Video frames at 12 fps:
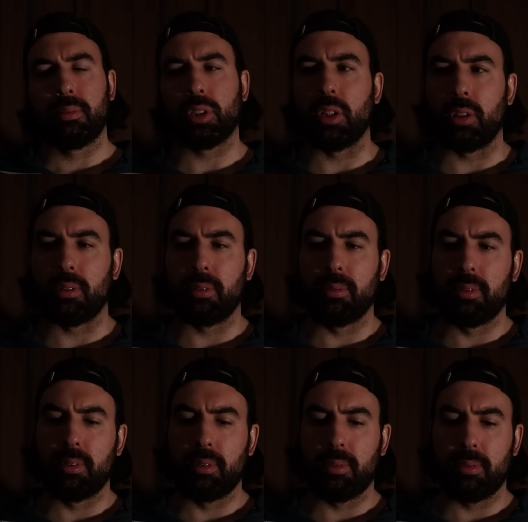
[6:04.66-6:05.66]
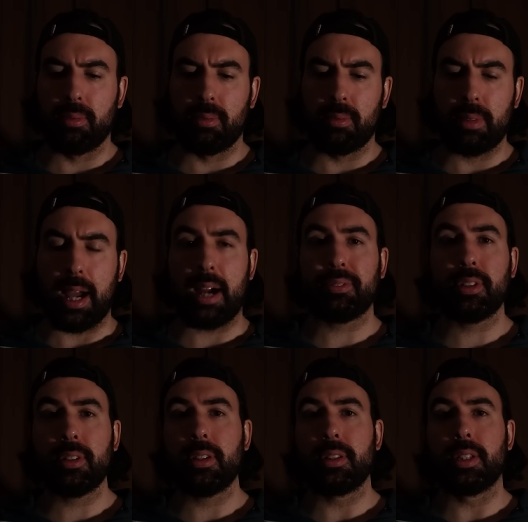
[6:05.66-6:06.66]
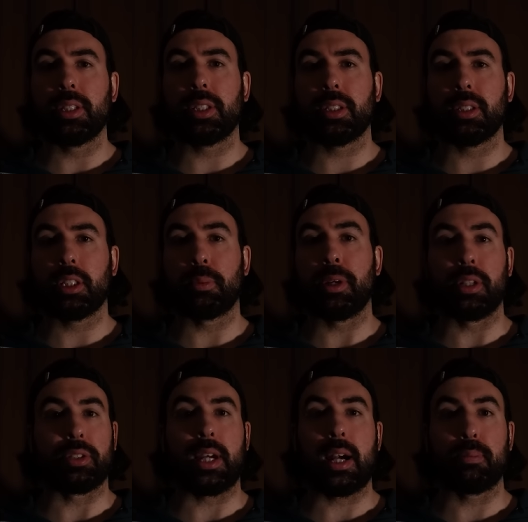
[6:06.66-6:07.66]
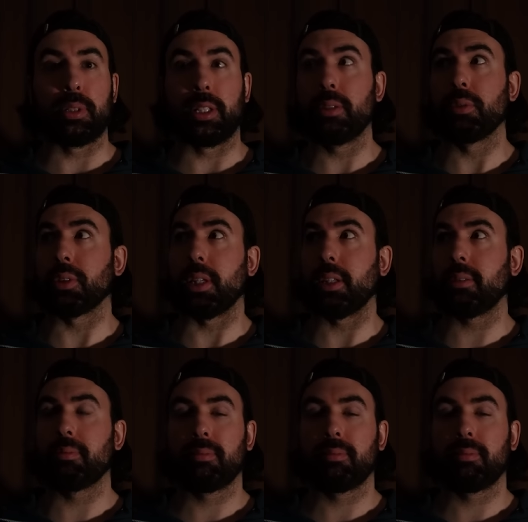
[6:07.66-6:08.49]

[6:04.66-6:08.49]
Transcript: So after this experience happened, he was like